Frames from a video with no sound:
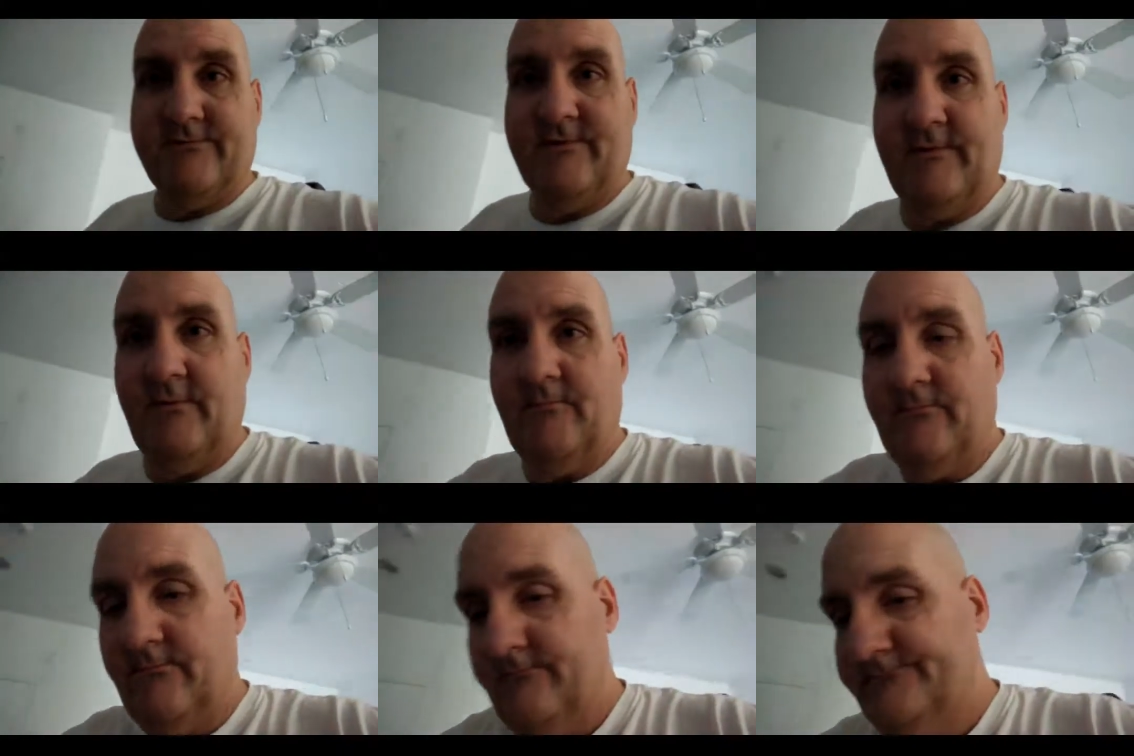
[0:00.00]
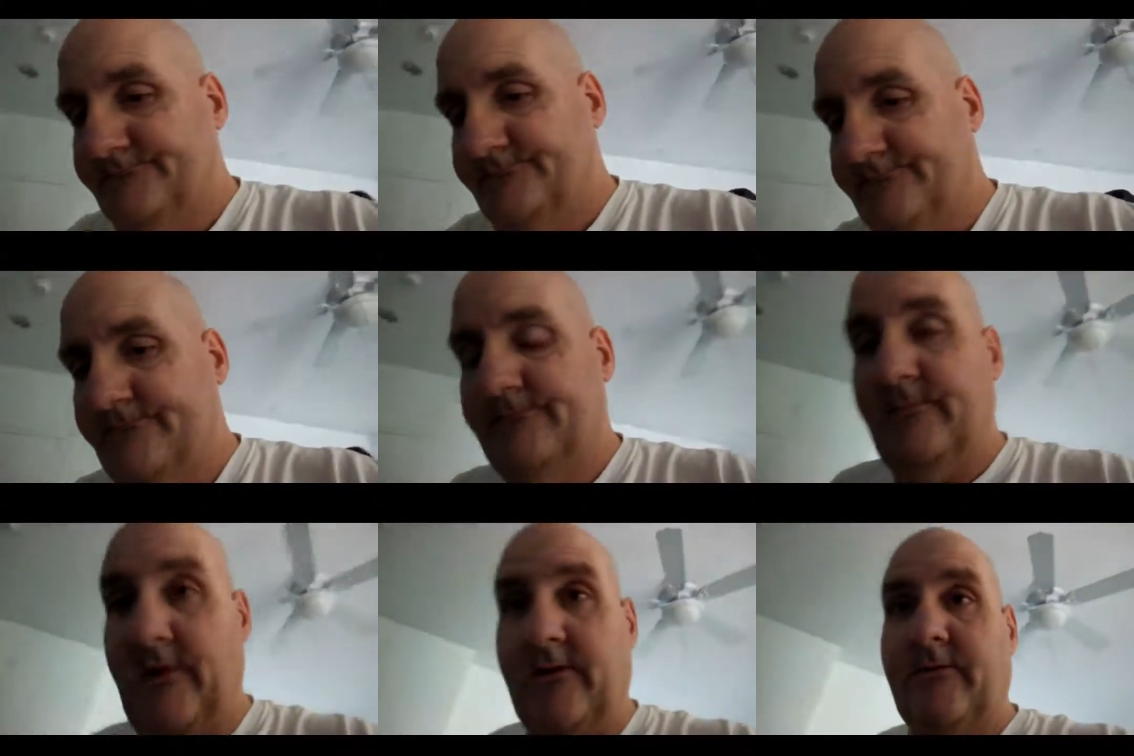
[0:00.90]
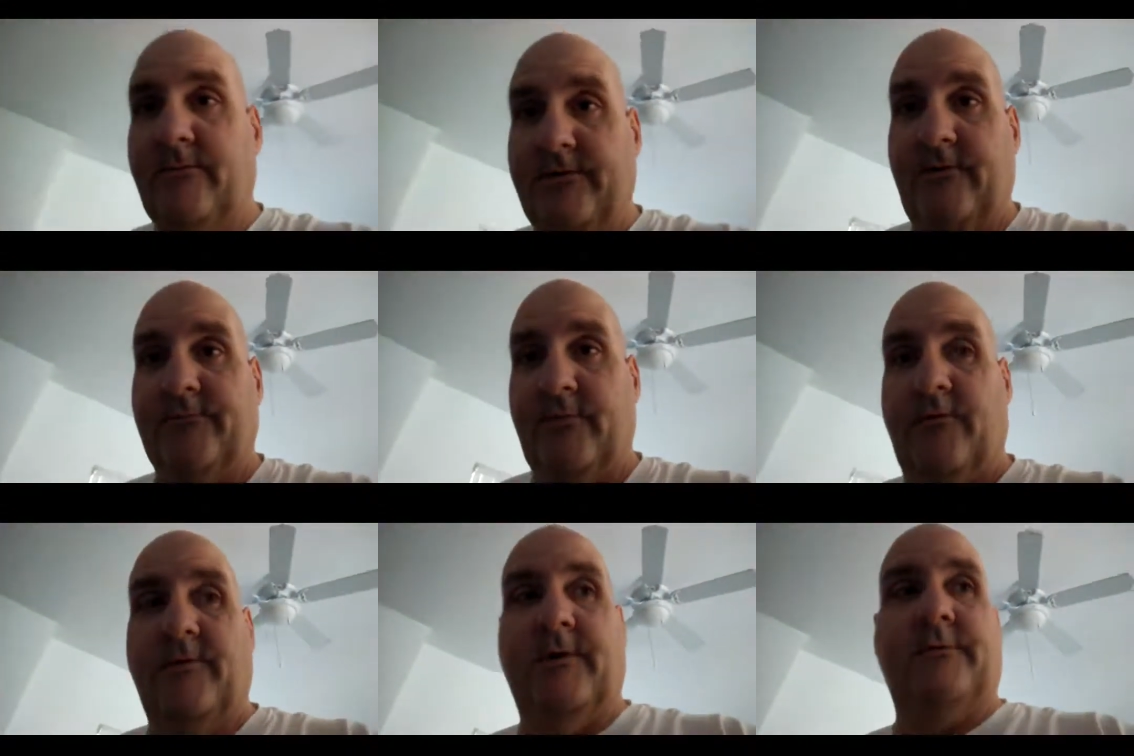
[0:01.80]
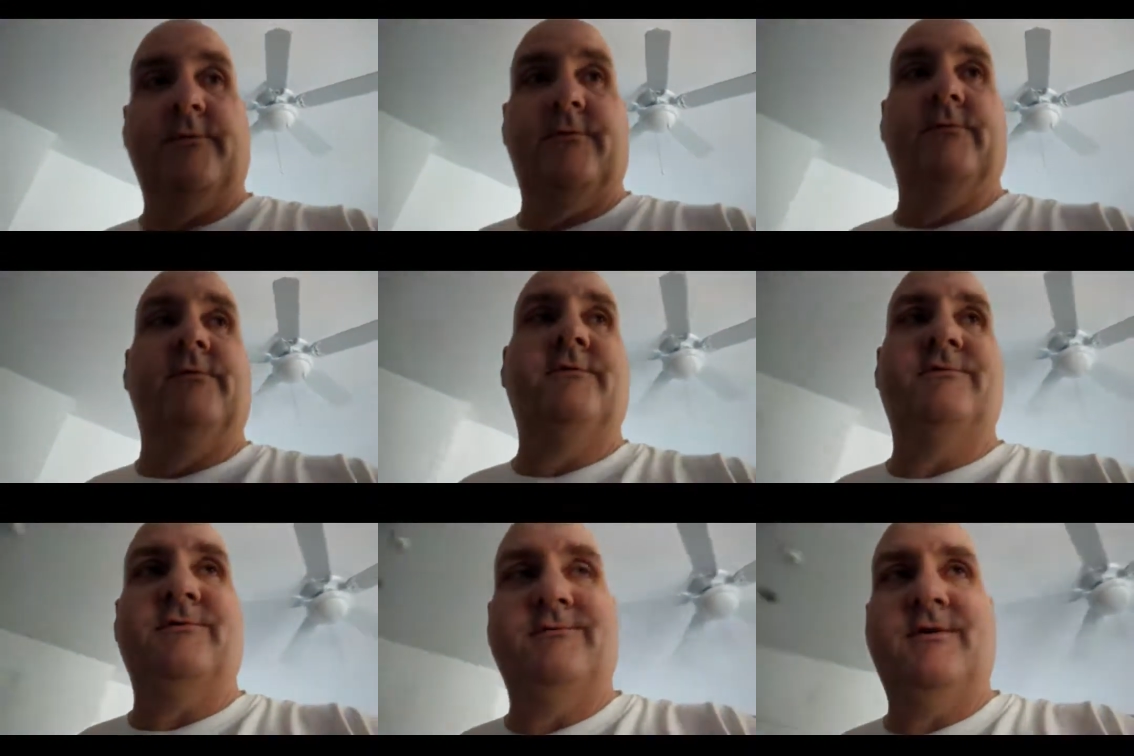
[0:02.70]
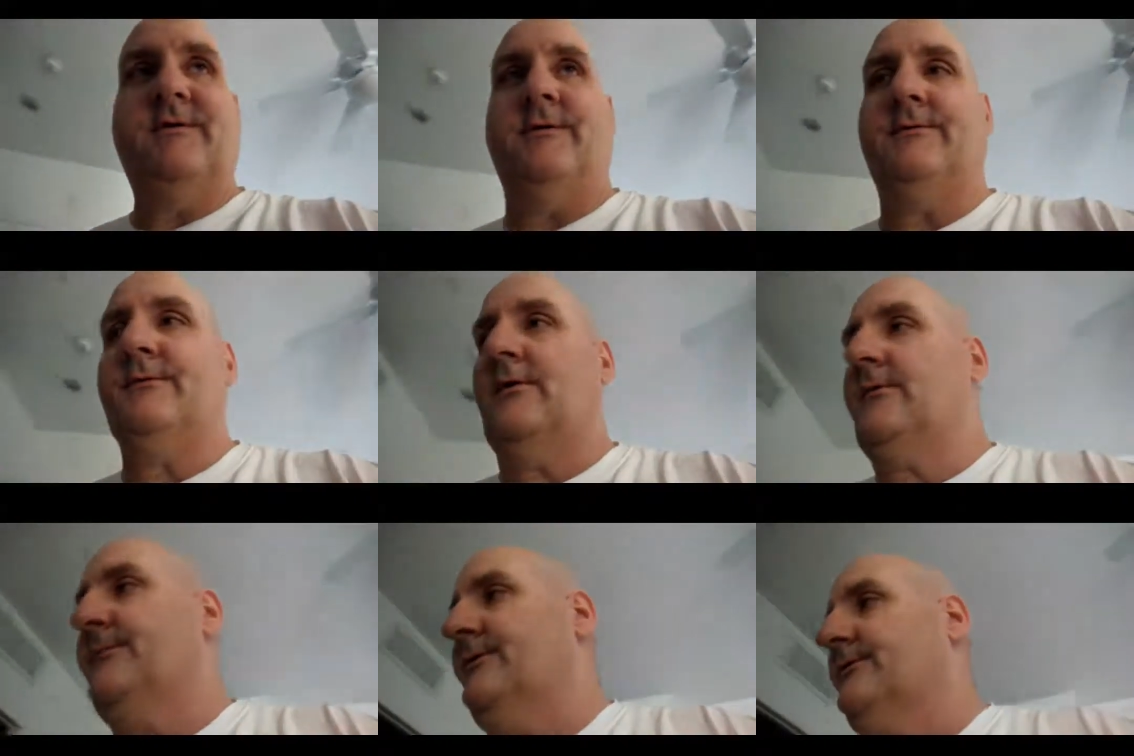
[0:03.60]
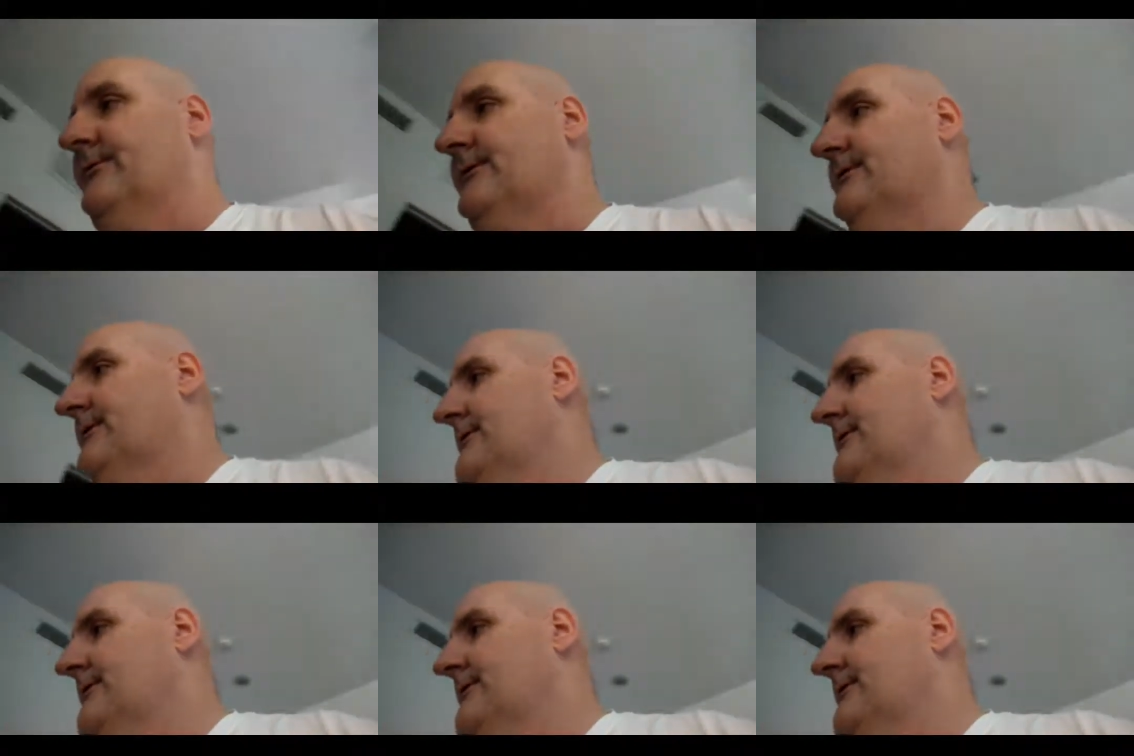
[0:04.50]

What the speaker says: this at home. Dad himself taught me how to do the genetic carpentry.